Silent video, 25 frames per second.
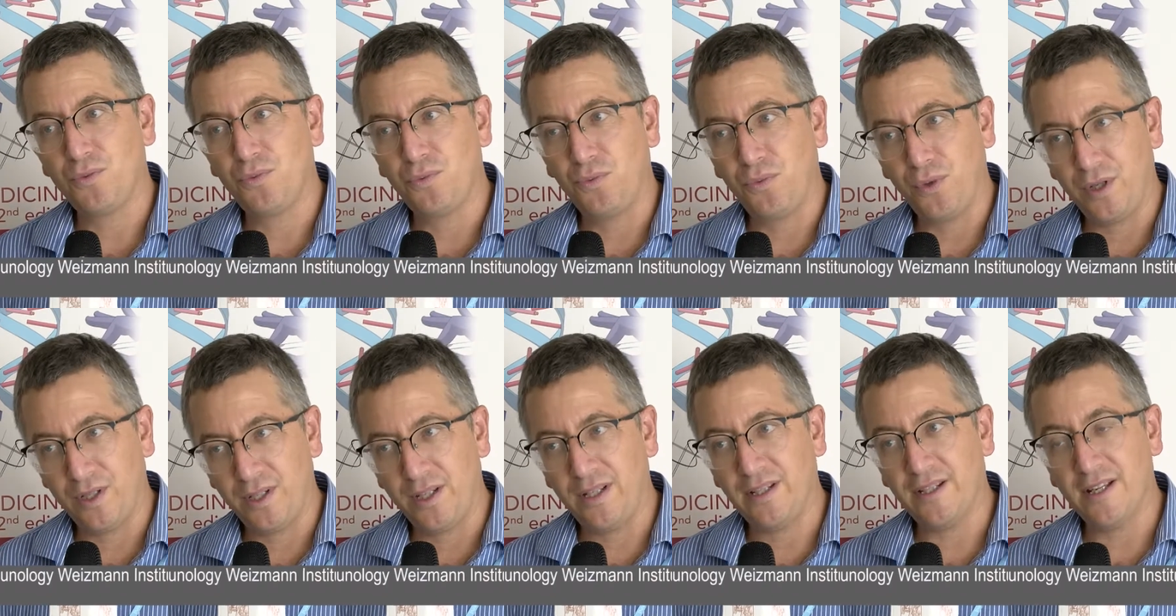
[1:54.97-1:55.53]

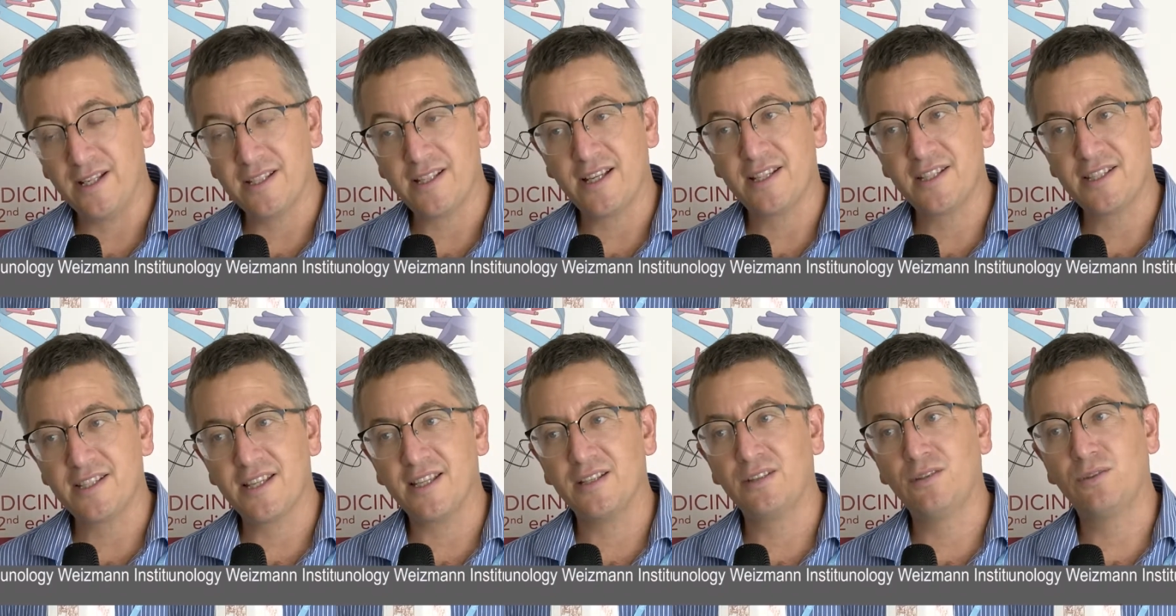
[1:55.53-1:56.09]
We need, as I
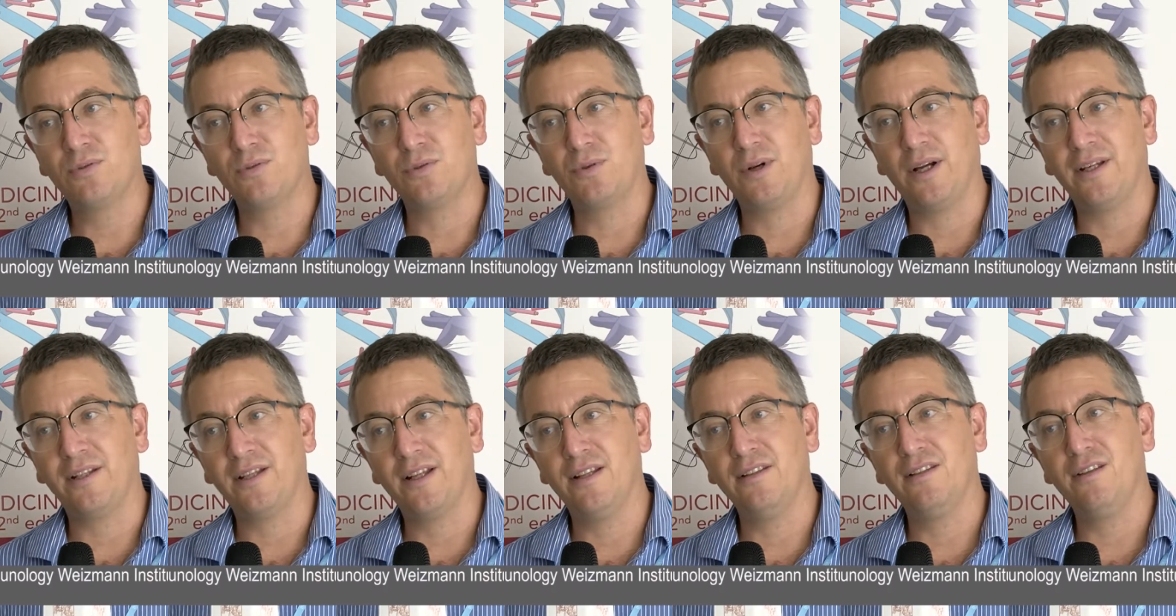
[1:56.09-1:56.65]
said, to
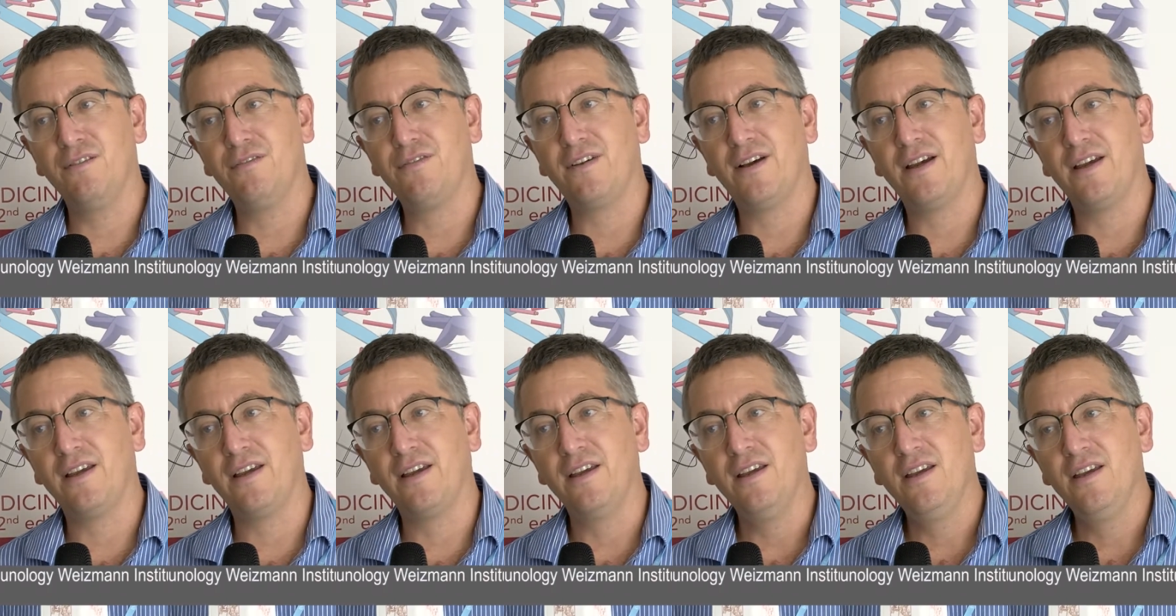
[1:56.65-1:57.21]

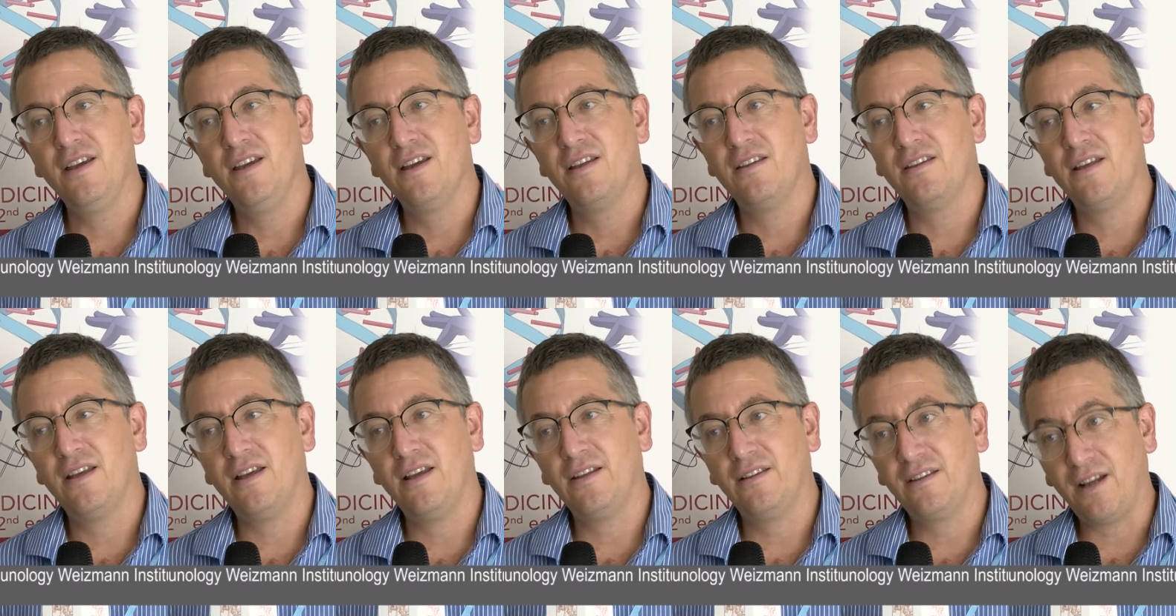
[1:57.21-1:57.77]
identify
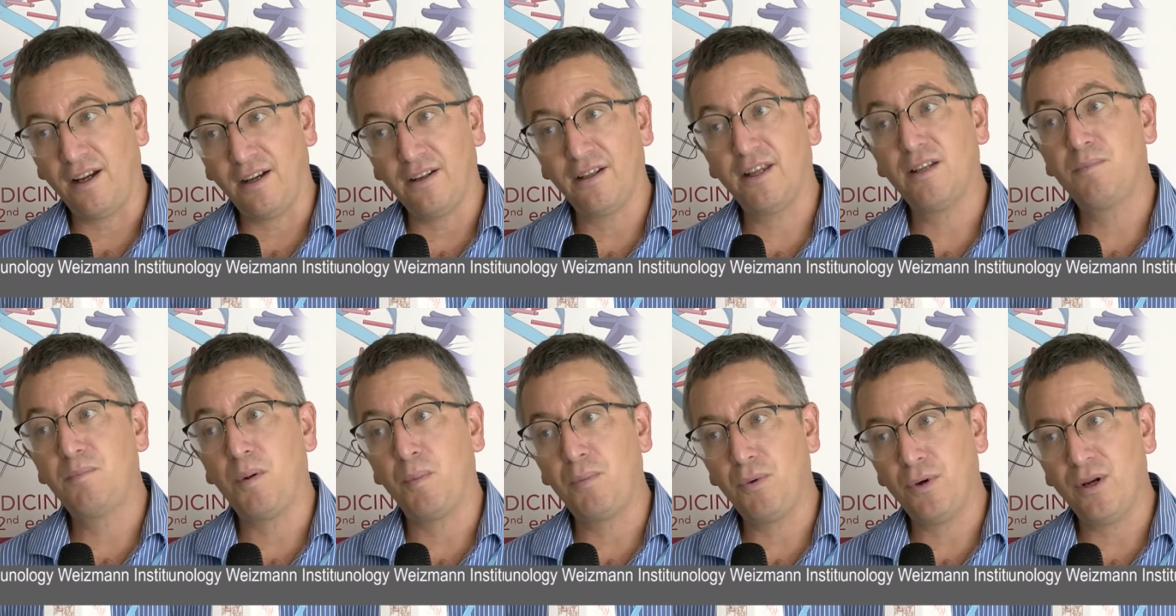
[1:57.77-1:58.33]
the
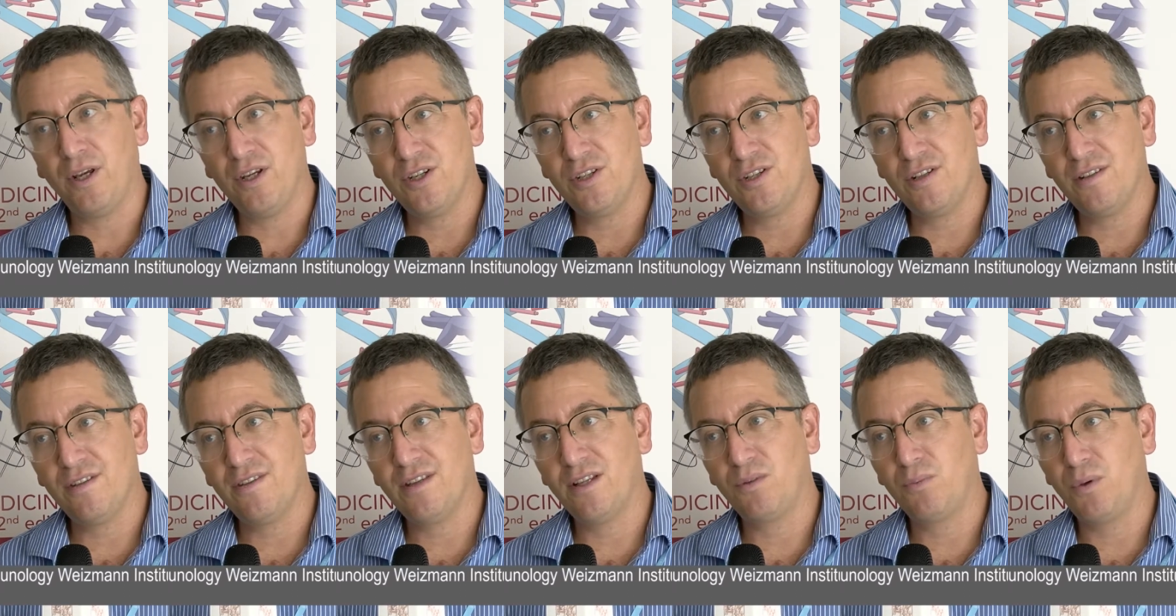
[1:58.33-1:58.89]
target
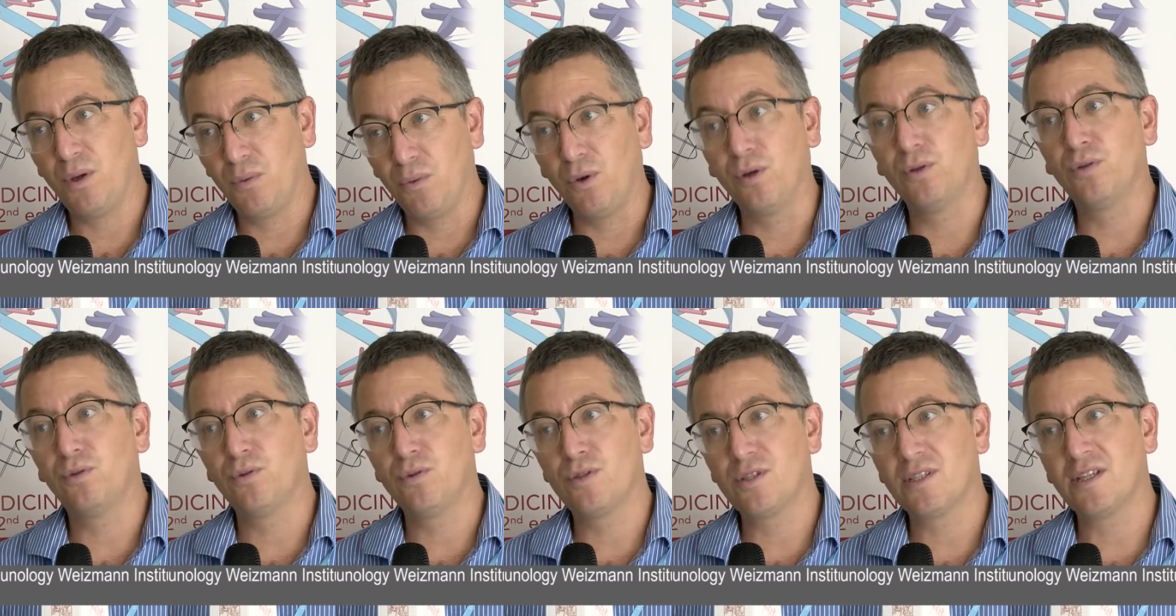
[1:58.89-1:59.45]
population that we
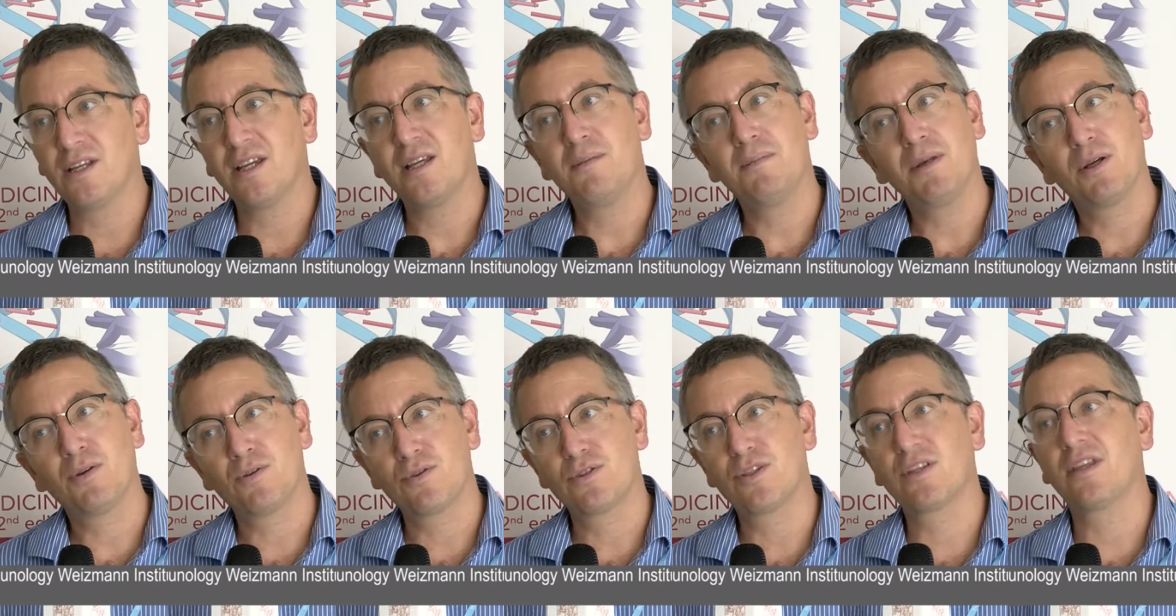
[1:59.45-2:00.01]
want to screen,
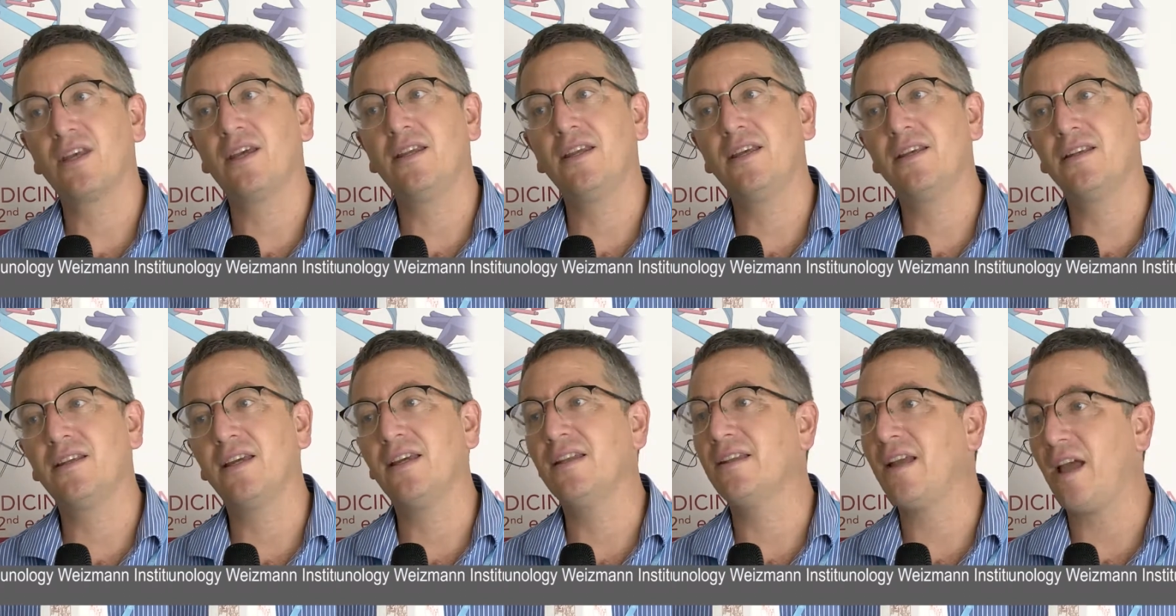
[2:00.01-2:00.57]
because screening
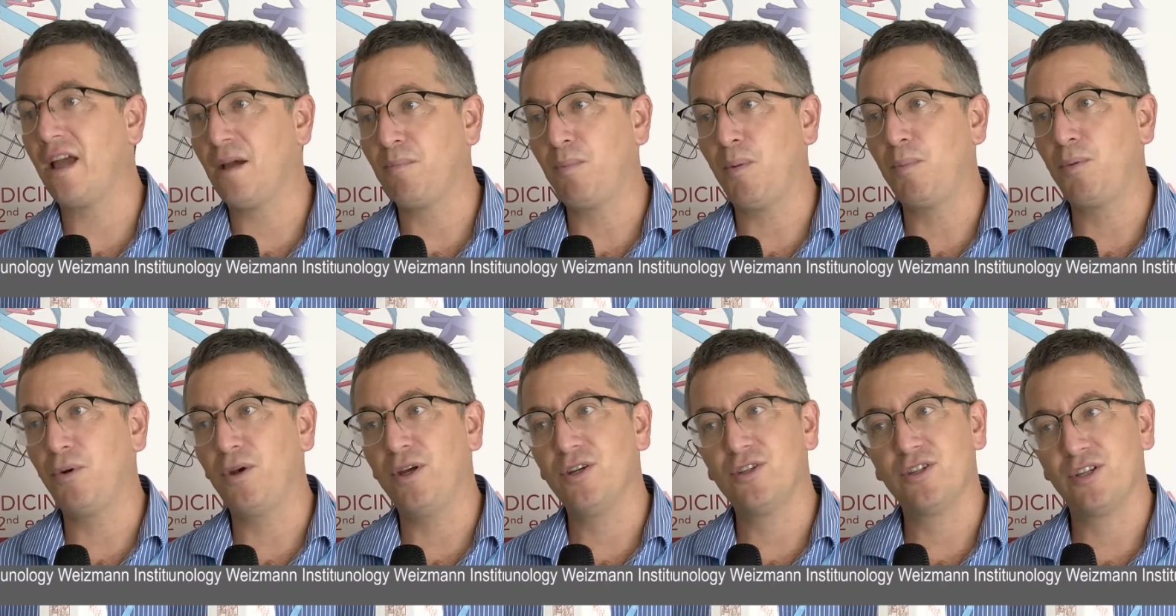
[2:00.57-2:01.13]
the entire
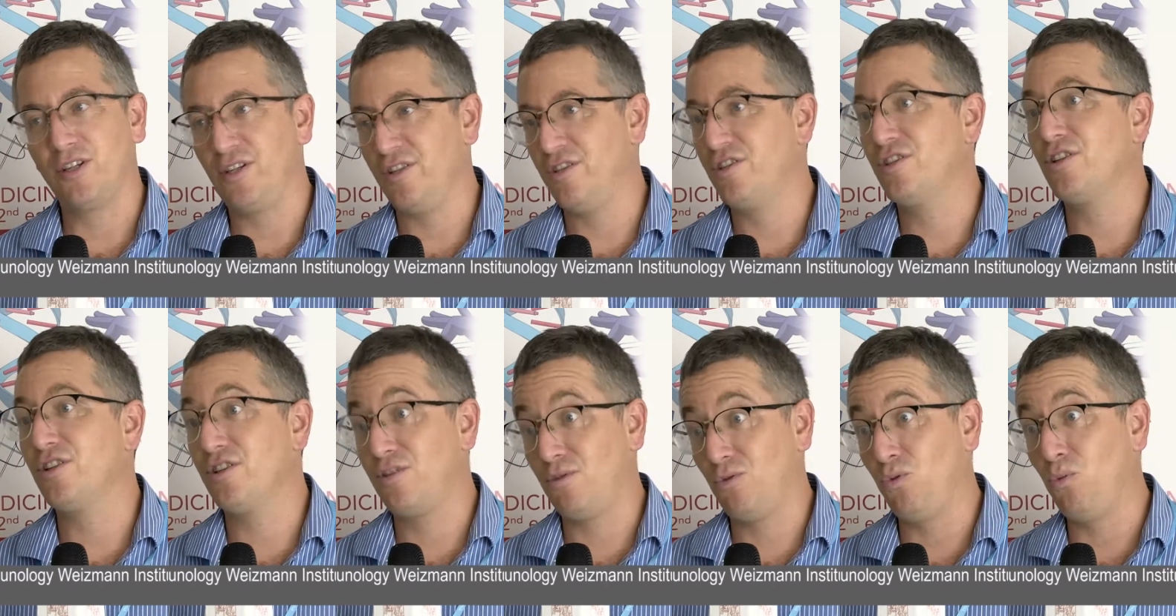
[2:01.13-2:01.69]
population is
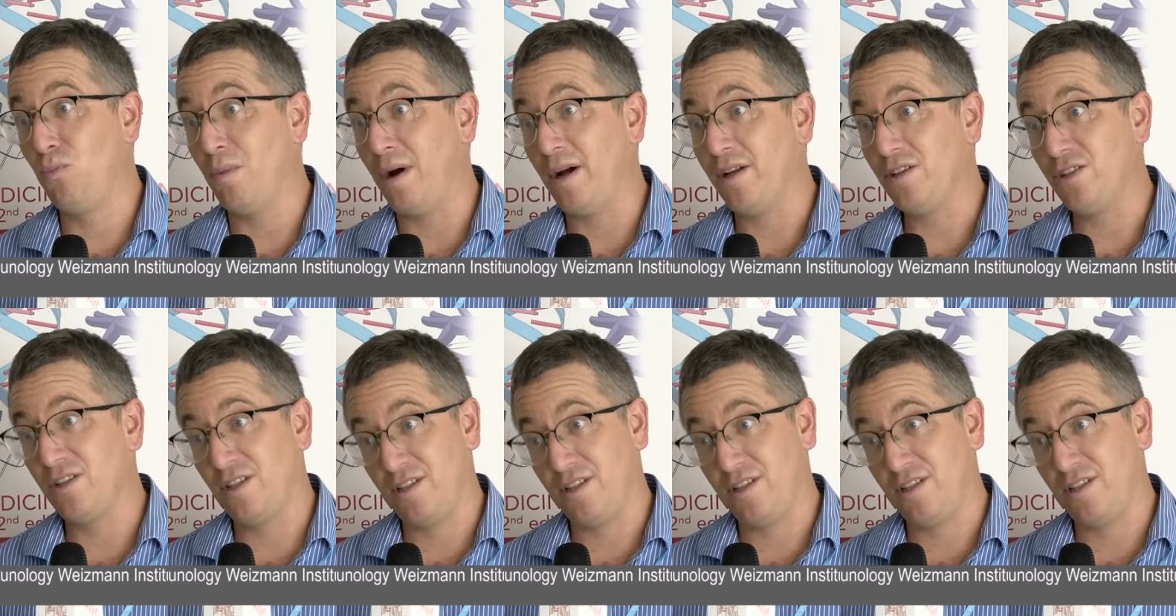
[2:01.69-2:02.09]
just too much.